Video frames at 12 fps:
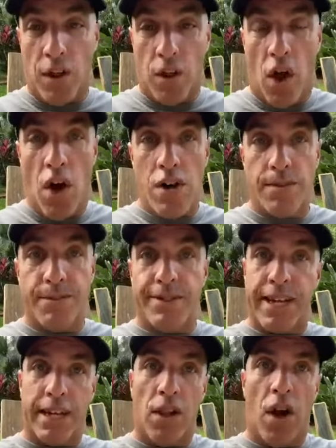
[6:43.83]
alarms
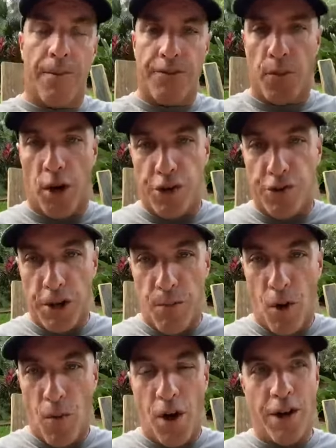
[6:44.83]
set alarms you want to drink
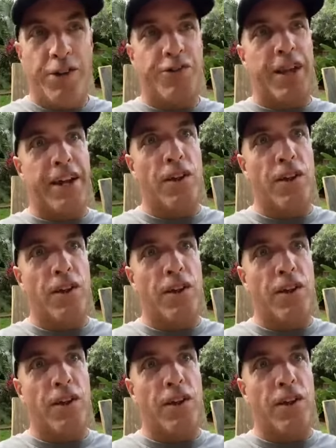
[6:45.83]
more water set